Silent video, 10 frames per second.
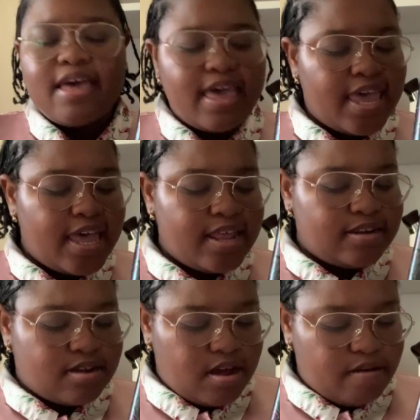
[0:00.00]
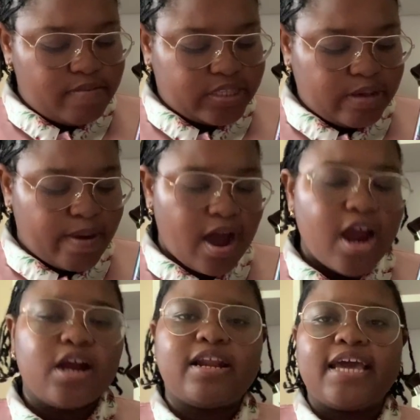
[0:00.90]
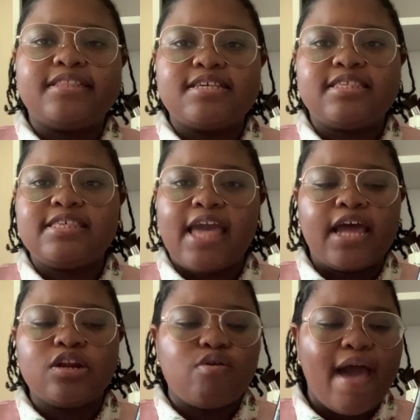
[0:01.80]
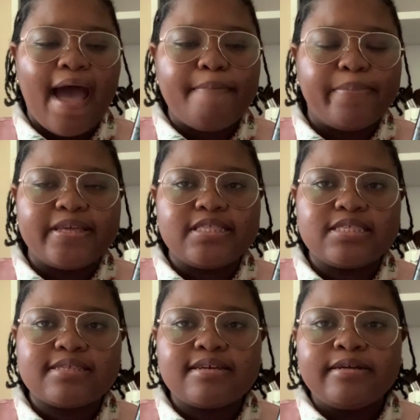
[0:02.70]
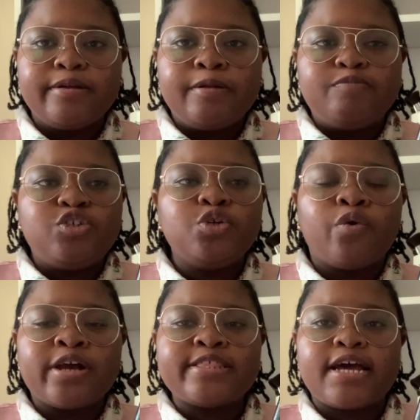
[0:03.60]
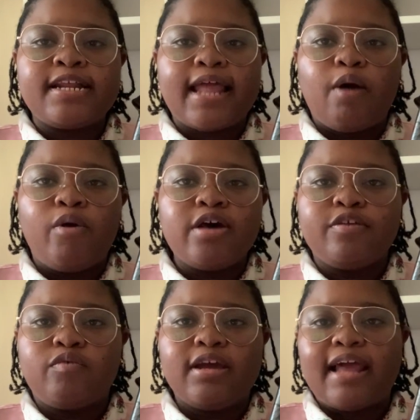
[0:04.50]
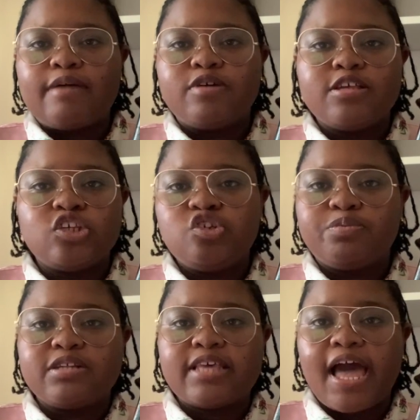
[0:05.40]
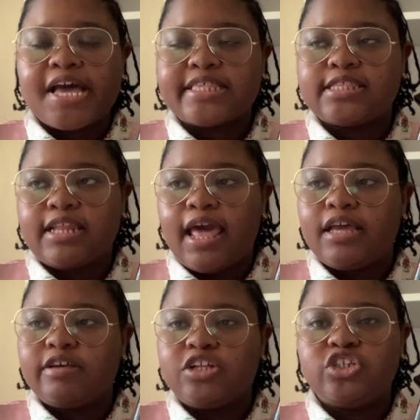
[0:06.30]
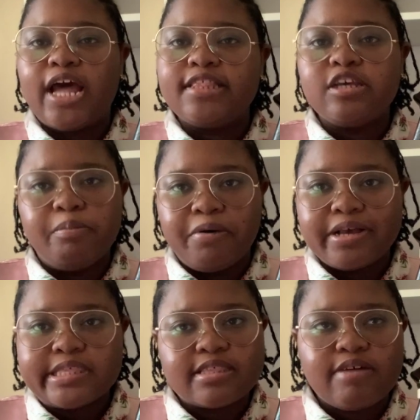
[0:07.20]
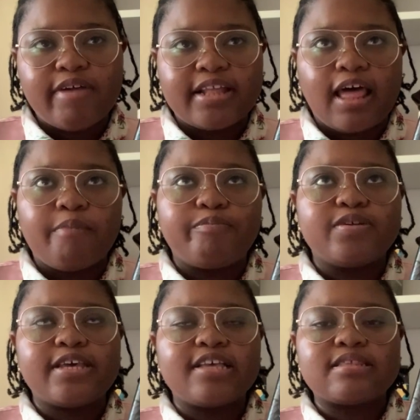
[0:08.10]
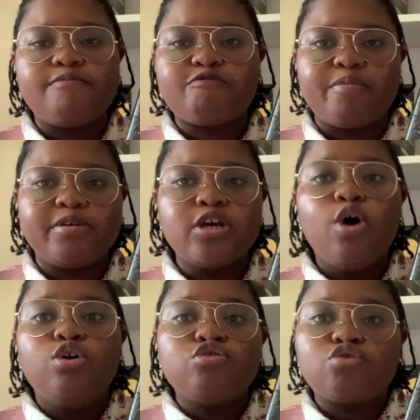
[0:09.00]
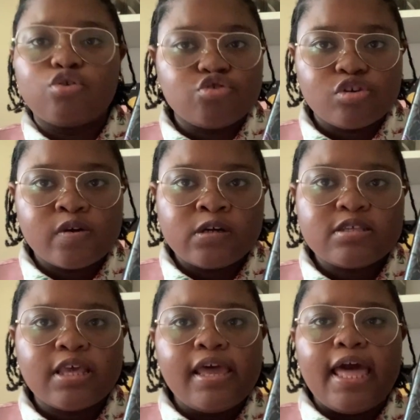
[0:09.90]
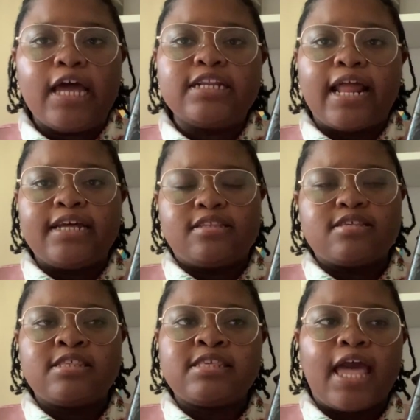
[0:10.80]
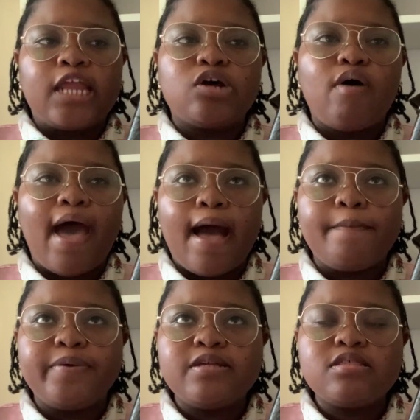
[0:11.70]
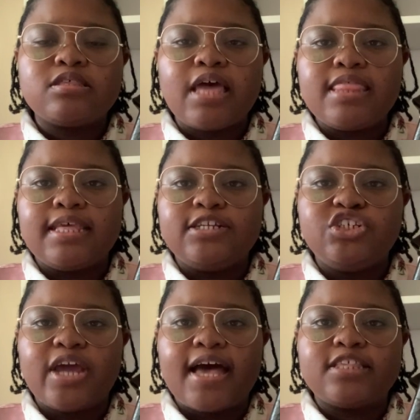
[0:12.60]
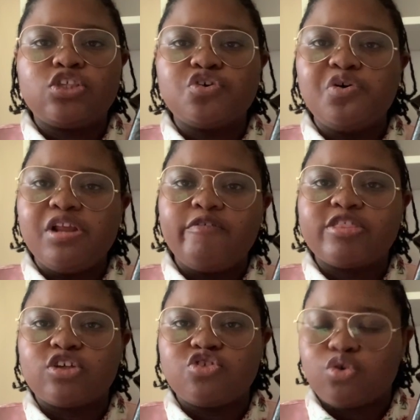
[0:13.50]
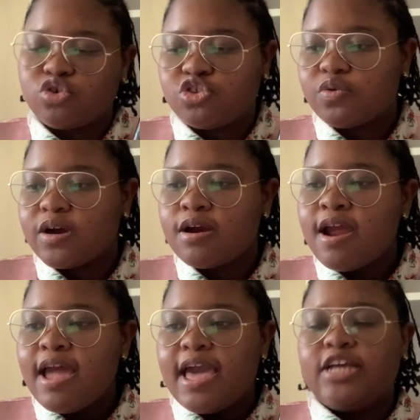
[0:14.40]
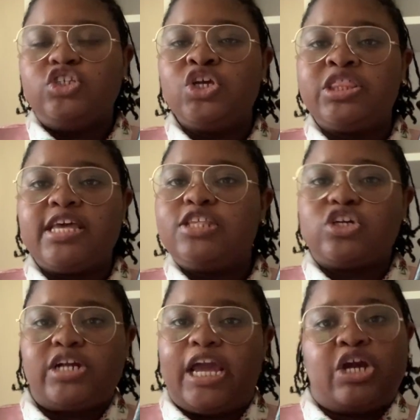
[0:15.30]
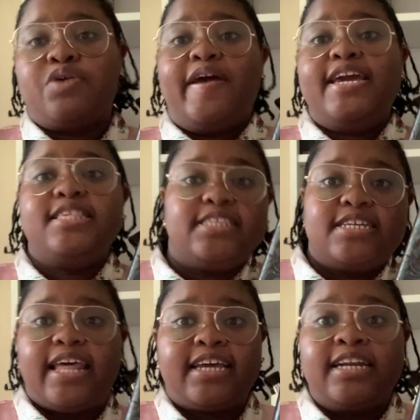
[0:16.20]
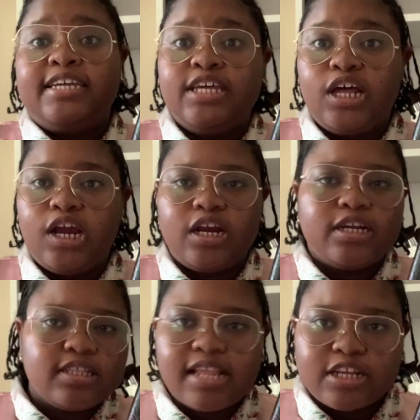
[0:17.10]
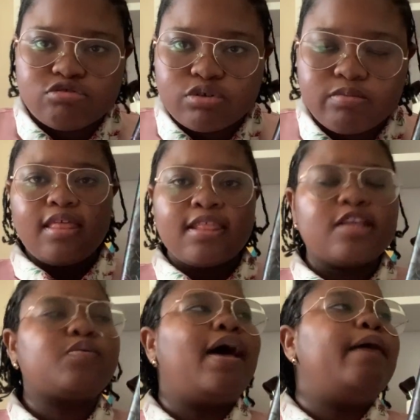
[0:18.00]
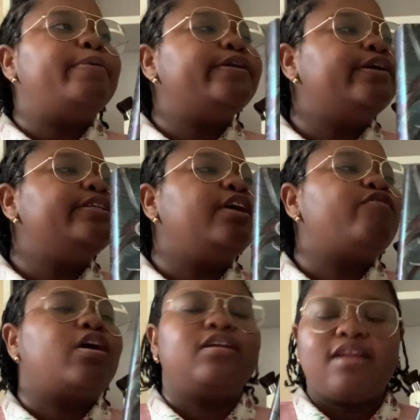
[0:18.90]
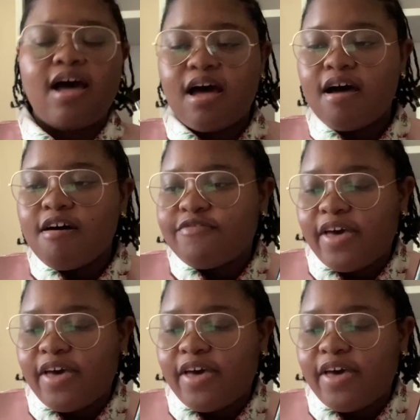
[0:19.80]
And it's about her, like, this scandal happens. She works at one of the great libraries, and she protects like enchanted books and stuff like that, protects them from sorcerers. And like the scandal happens, and then she has to go live with a sorcerer, and she thinks they're like crazy and like gonna kill her. Not true, but that's what happened here, and they fall in love.